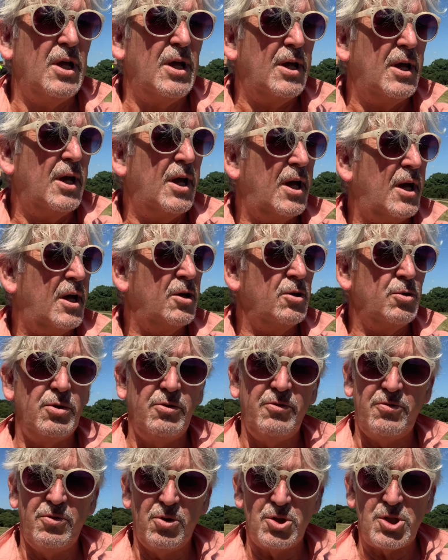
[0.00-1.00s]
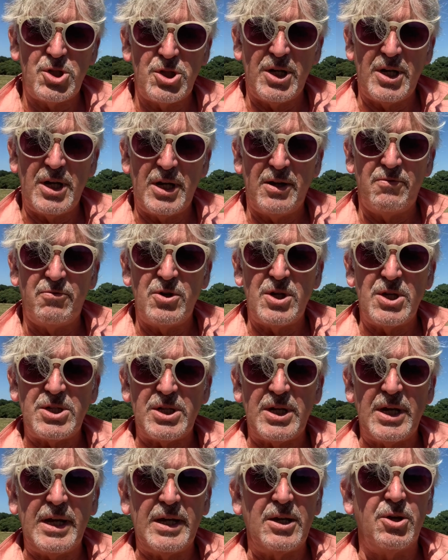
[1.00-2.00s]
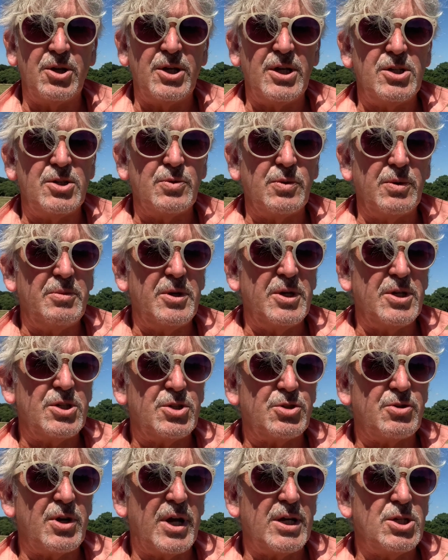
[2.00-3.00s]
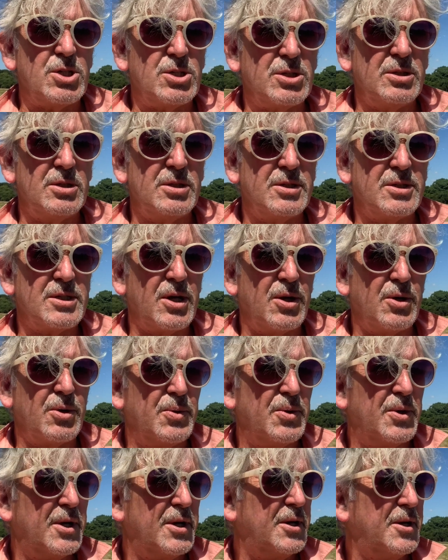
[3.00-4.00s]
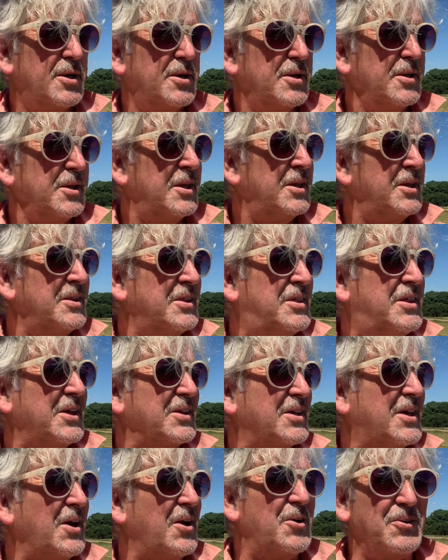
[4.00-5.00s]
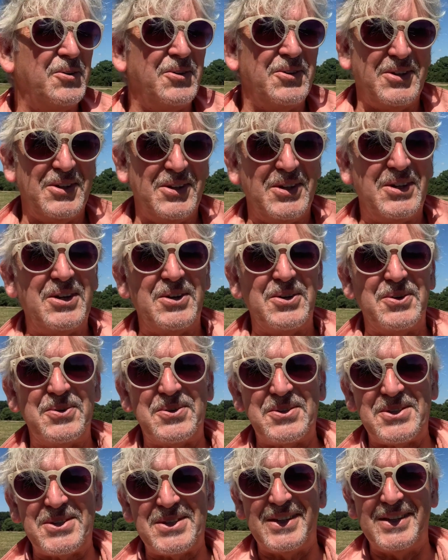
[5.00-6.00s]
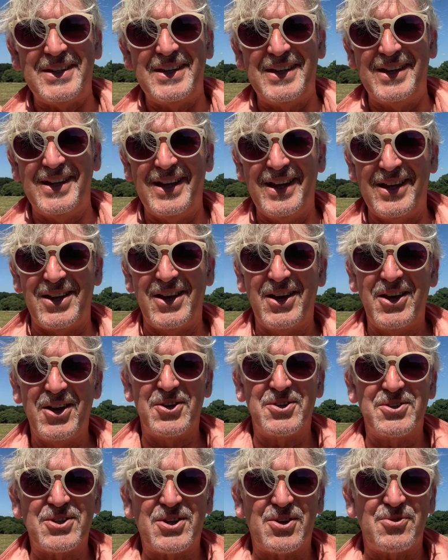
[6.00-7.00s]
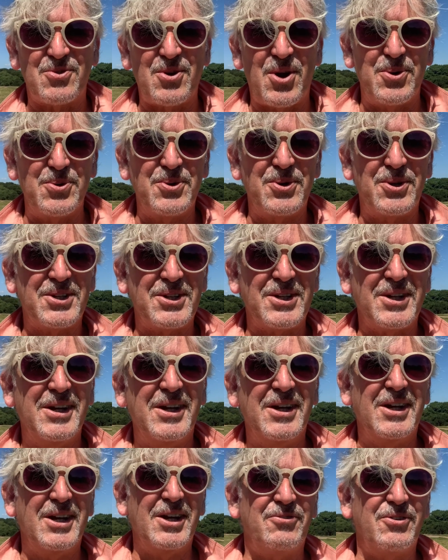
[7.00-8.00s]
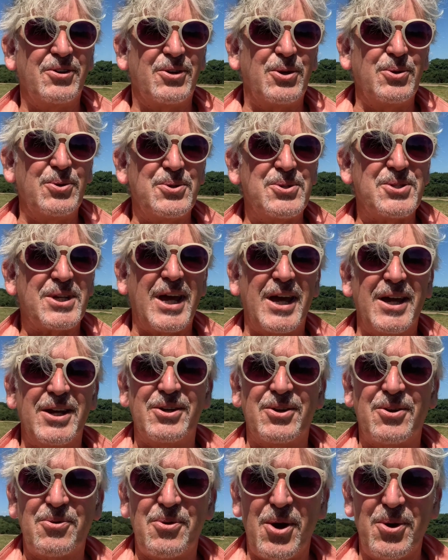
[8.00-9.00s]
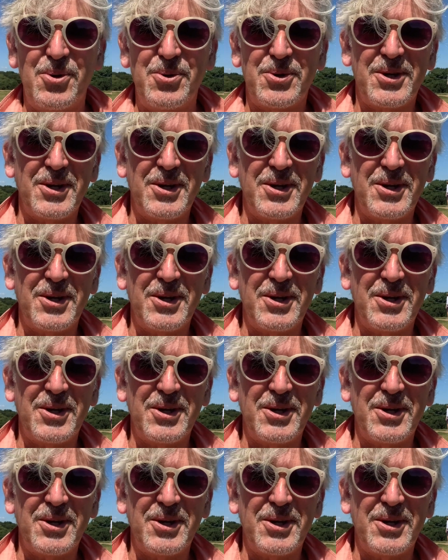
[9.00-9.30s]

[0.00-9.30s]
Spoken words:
who unfortunately have recently gone into administration, so the golden goose has croaked, if a goose can croak.